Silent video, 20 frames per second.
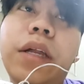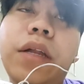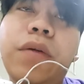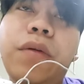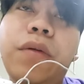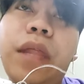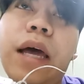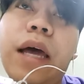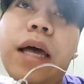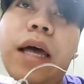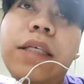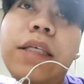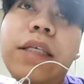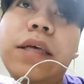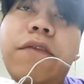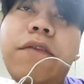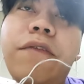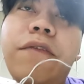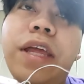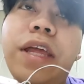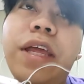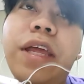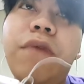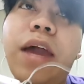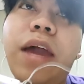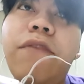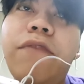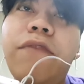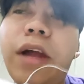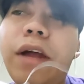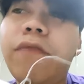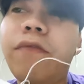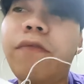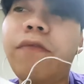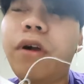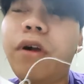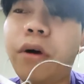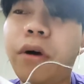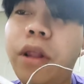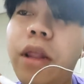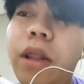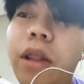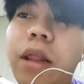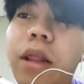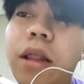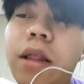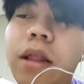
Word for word: known as Free Wi-Fi for All.